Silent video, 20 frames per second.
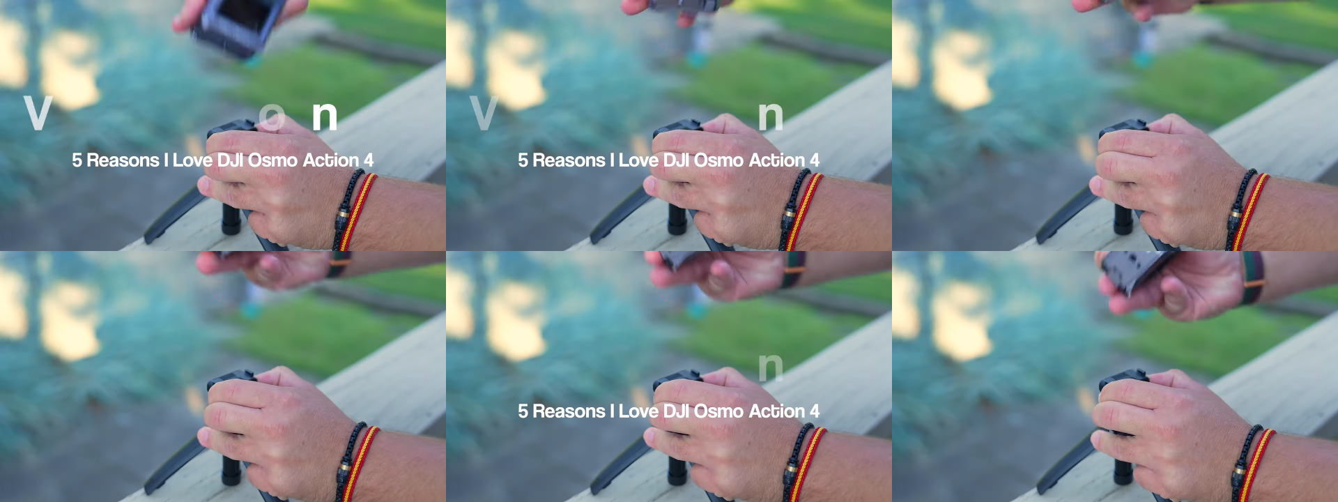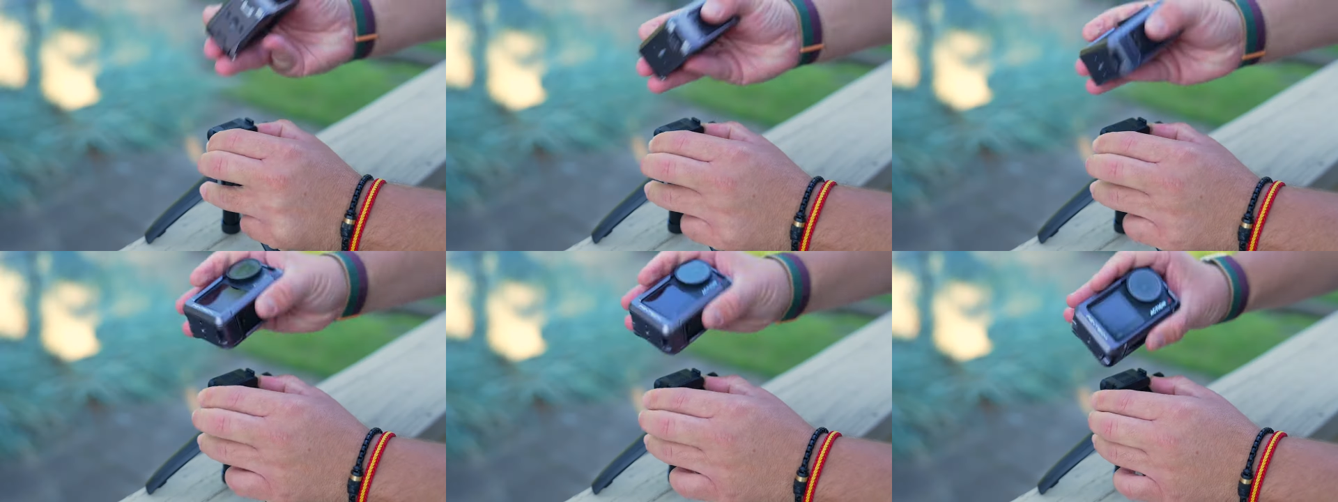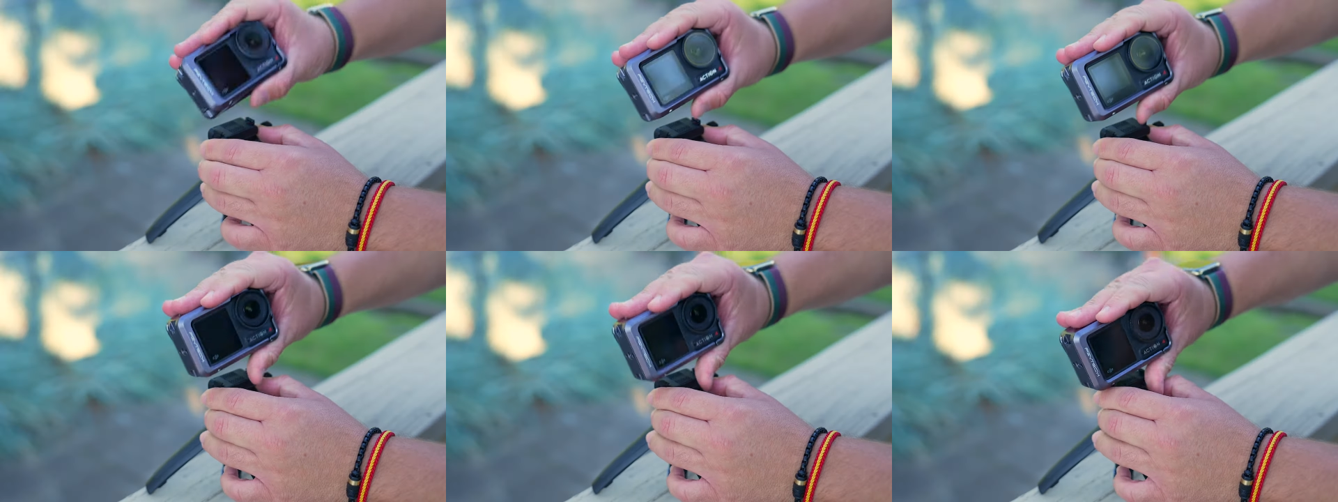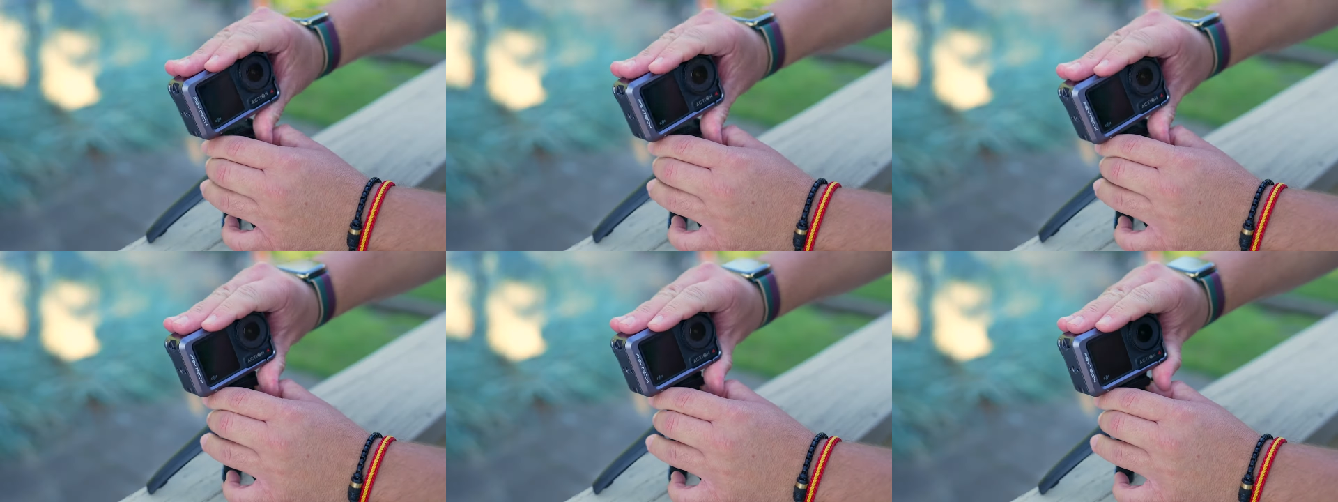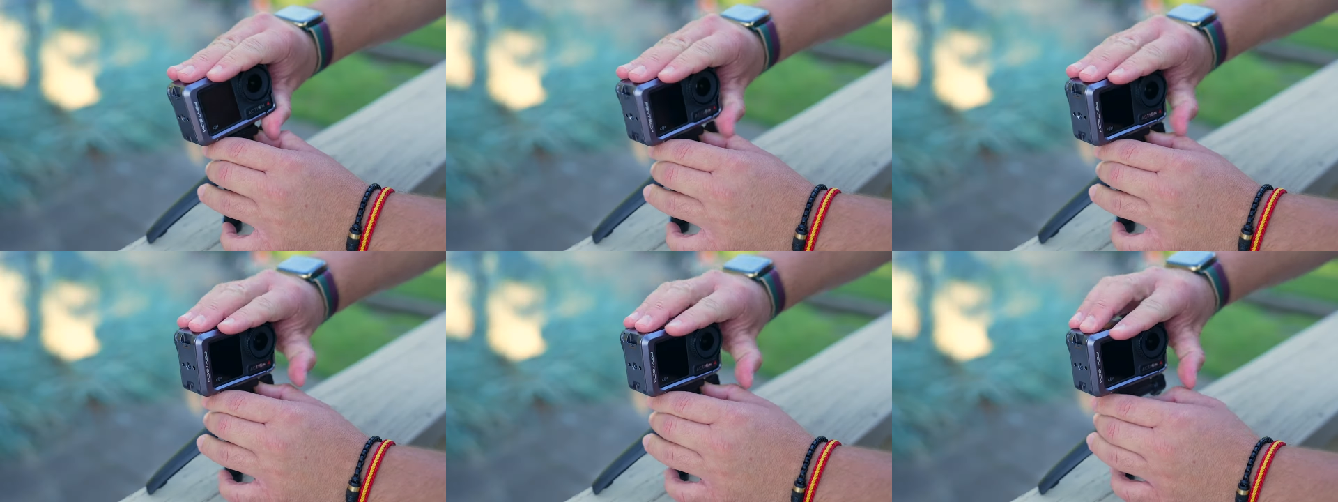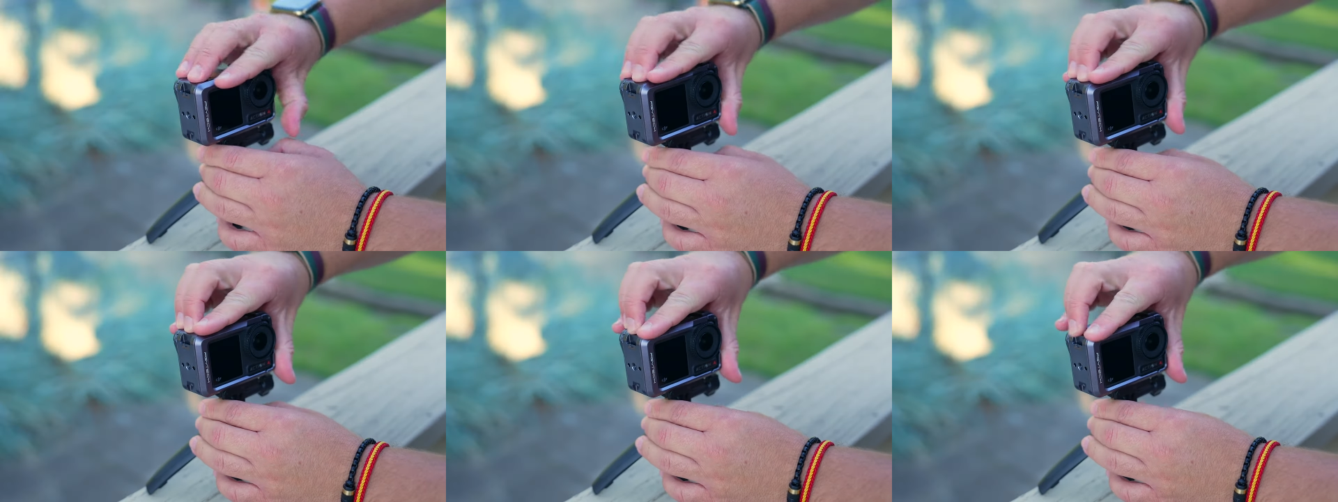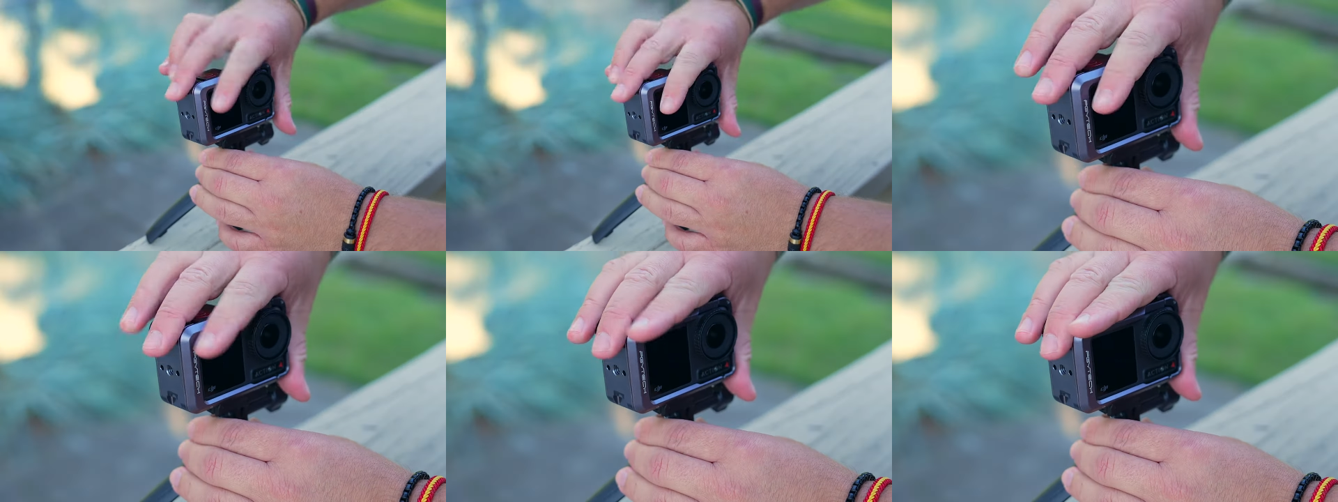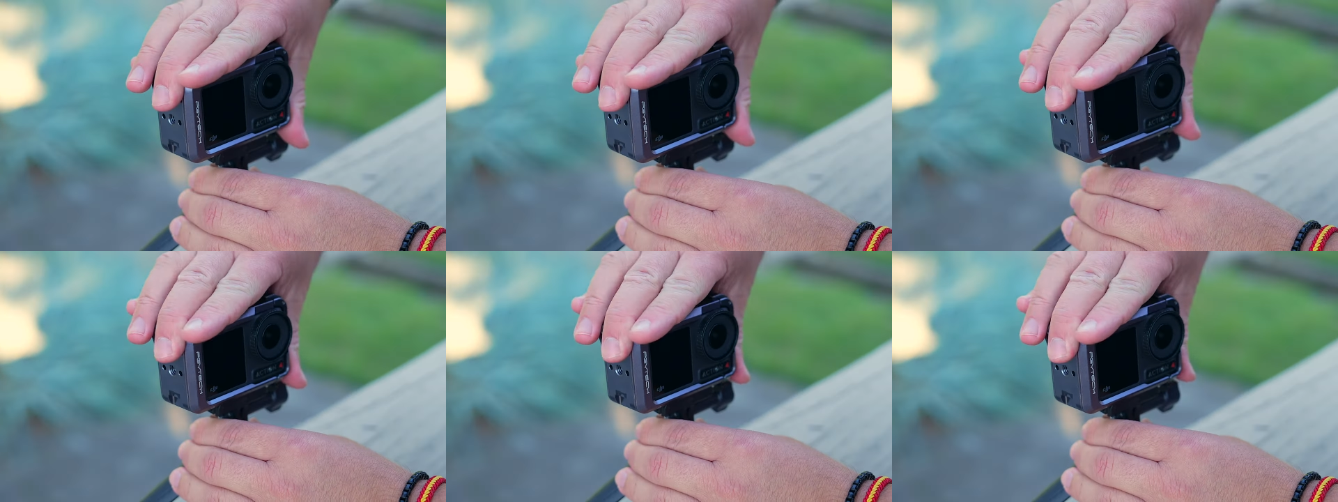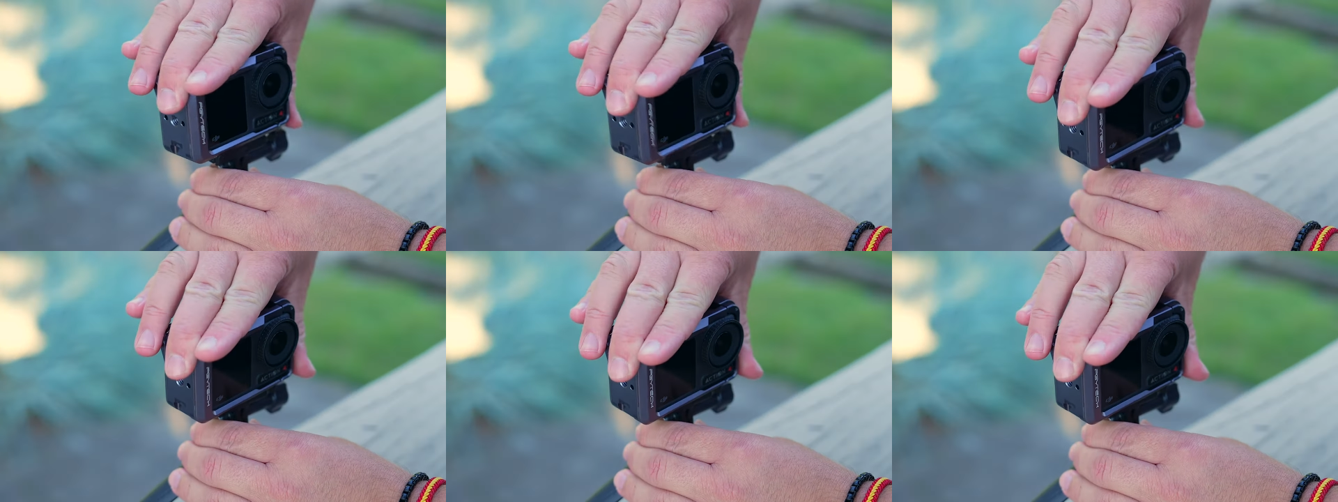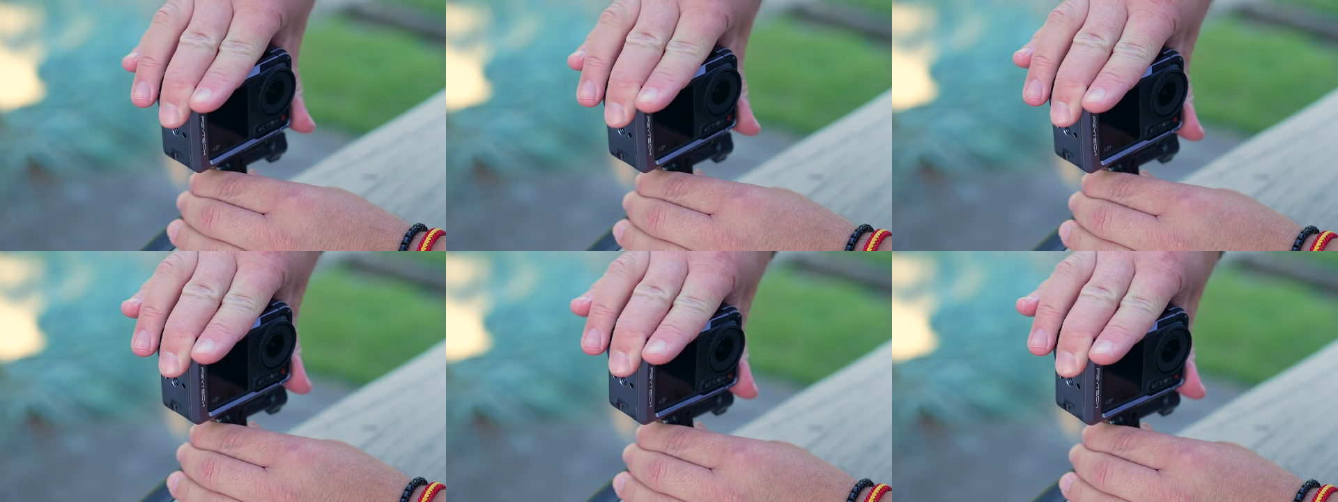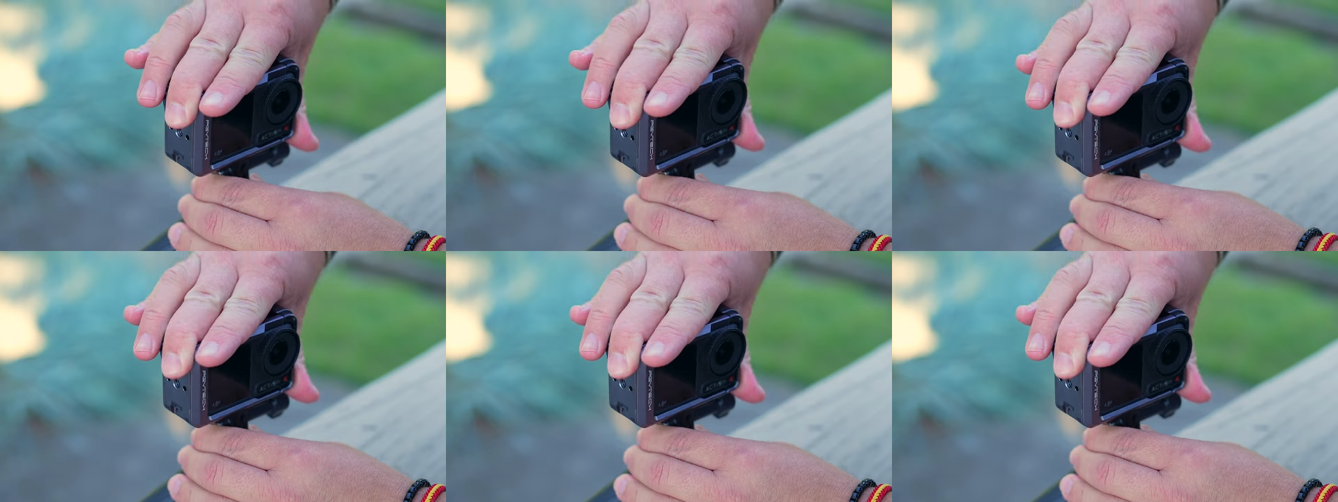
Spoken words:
[unreadable: no face in view]